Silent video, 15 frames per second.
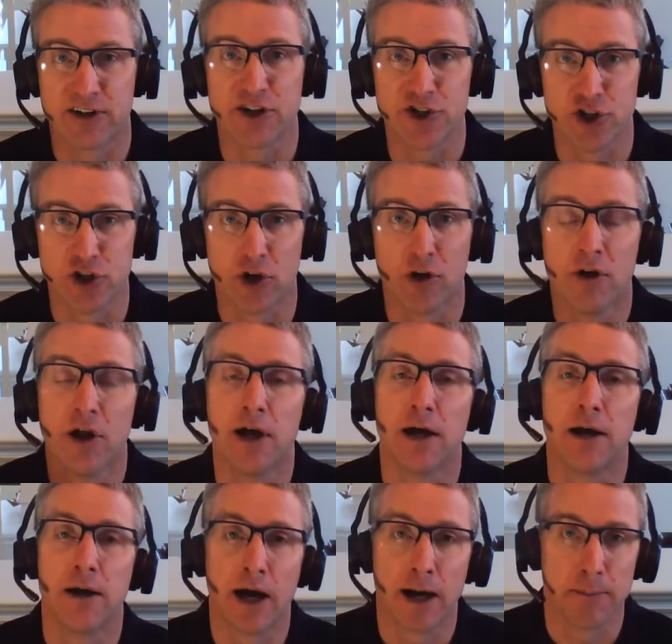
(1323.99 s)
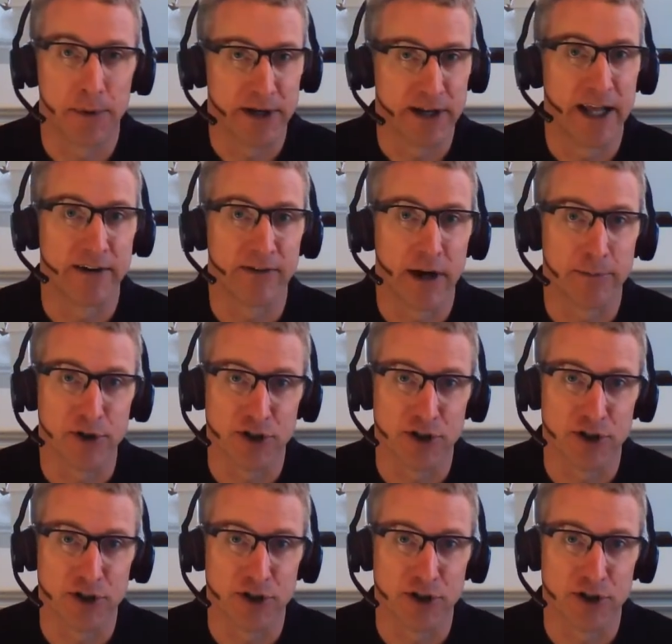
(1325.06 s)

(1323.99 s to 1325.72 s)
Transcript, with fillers: It's additional, but Native